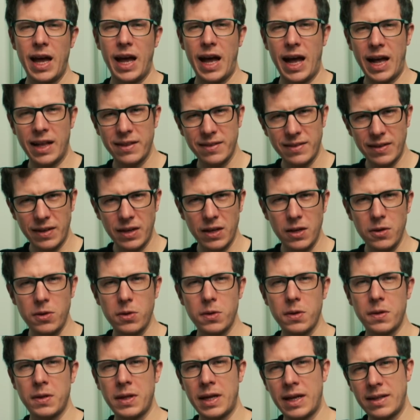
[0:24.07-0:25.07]
and
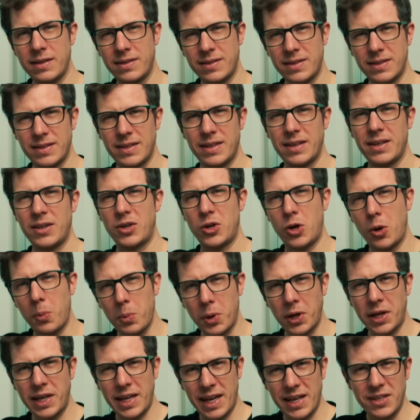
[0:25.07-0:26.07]
Ethernet
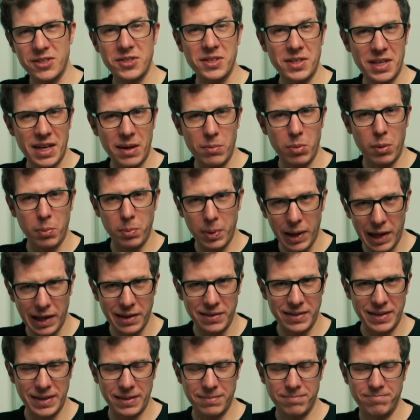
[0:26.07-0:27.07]
communication
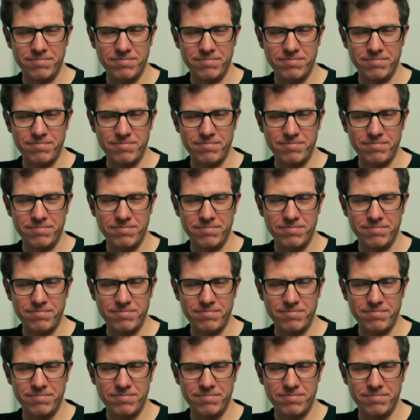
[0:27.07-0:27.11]
capability.